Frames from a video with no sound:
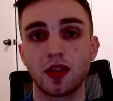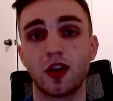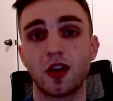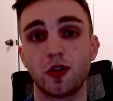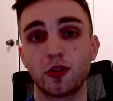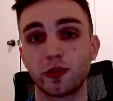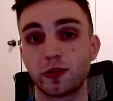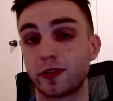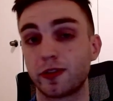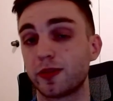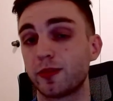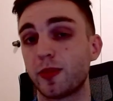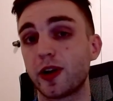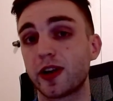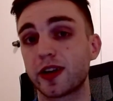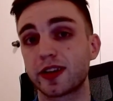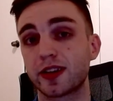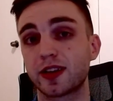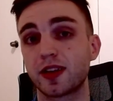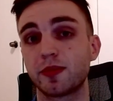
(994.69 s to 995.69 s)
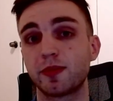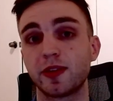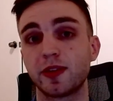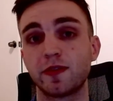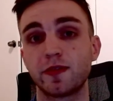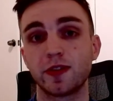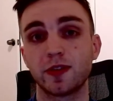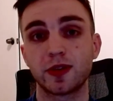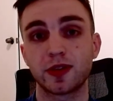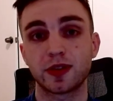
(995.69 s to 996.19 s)
Although the market could be
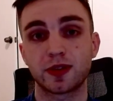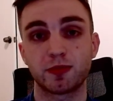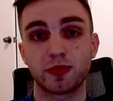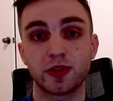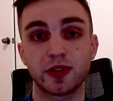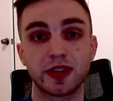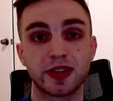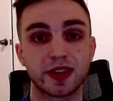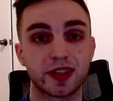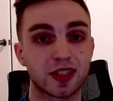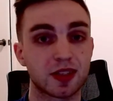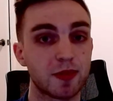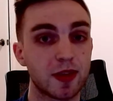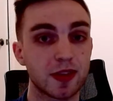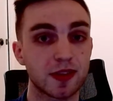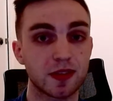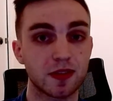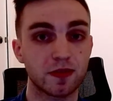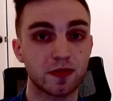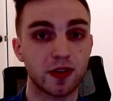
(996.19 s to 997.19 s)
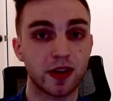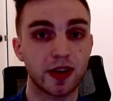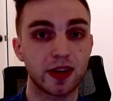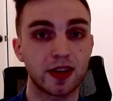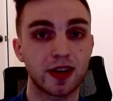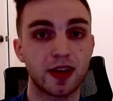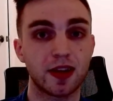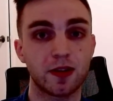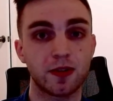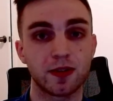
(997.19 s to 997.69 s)
viewed as pretty expensive right
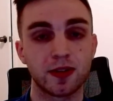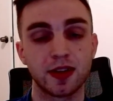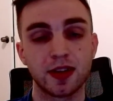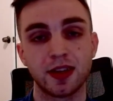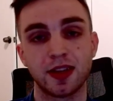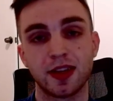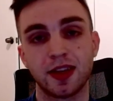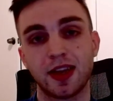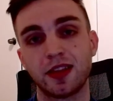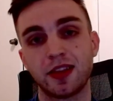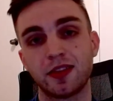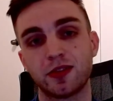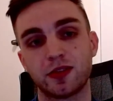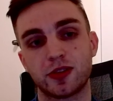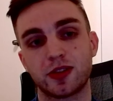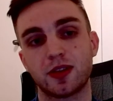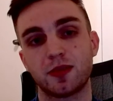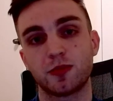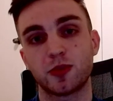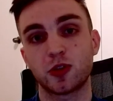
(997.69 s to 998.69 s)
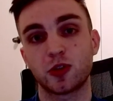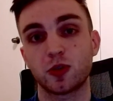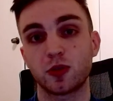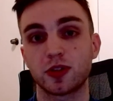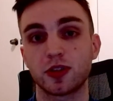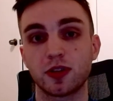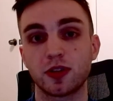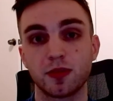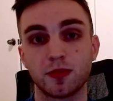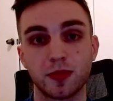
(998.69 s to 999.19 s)
now, and there's some
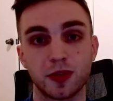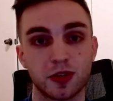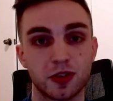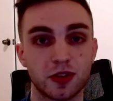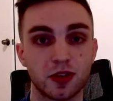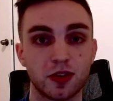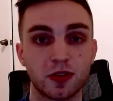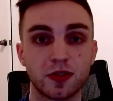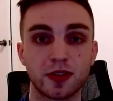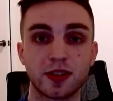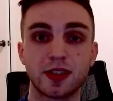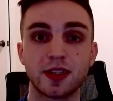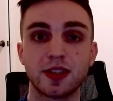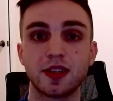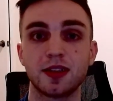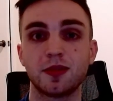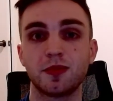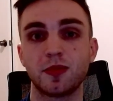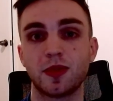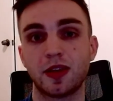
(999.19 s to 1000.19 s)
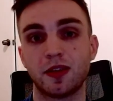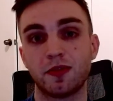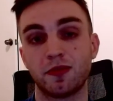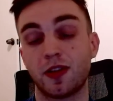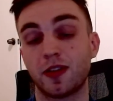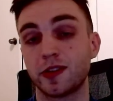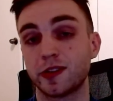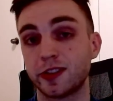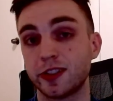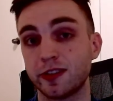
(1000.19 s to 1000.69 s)
short-term uncertainty and
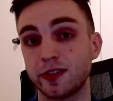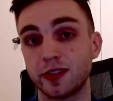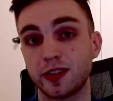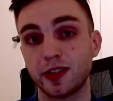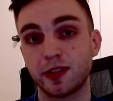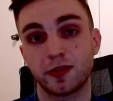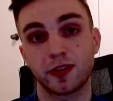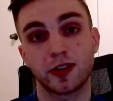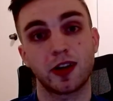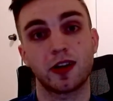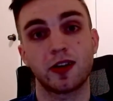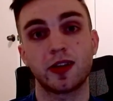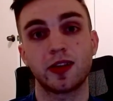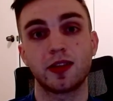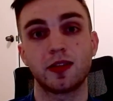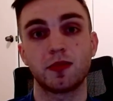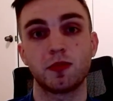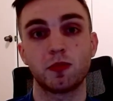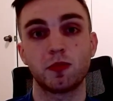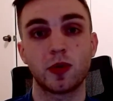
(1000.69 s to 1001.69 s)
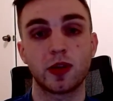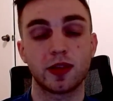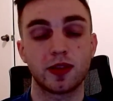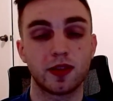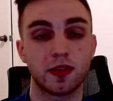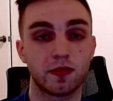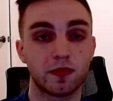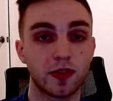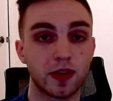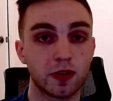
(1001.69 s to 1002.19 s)
volatility regarding
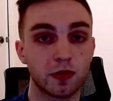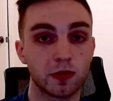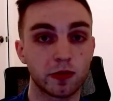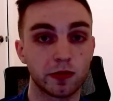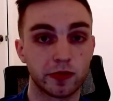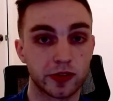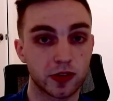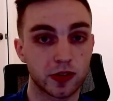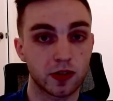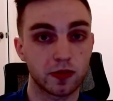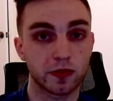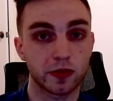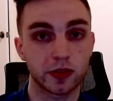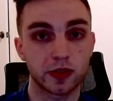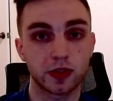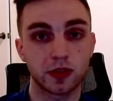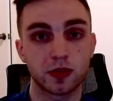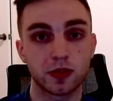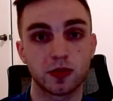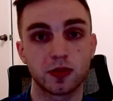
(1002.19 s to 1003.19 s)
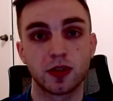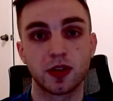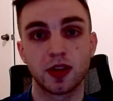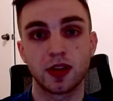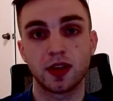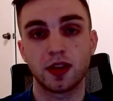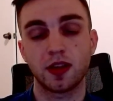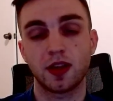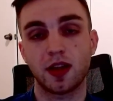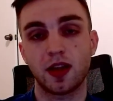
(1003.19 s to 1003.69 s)
what the Federal Reserve will do
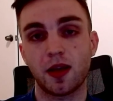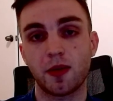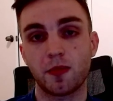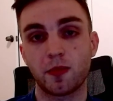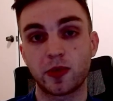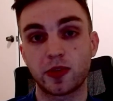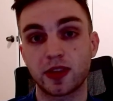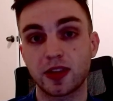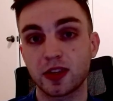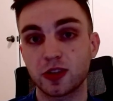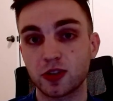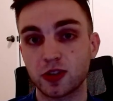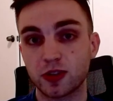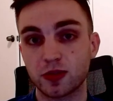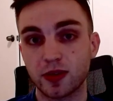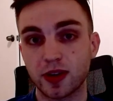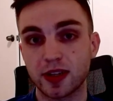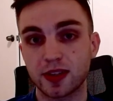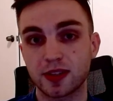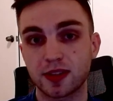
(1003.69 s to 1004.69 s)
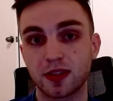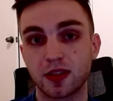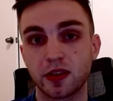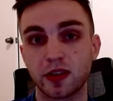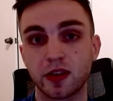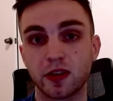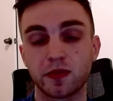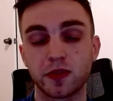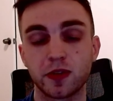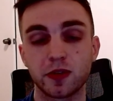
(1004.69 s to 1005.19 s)
with interest rates in the
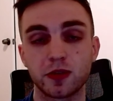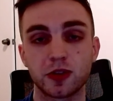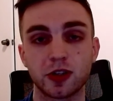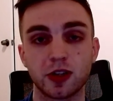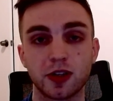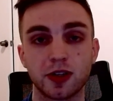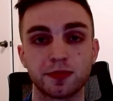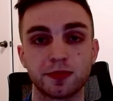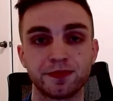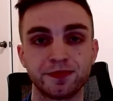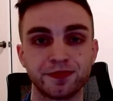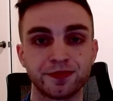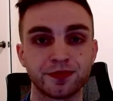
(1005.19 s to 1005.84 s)
near future,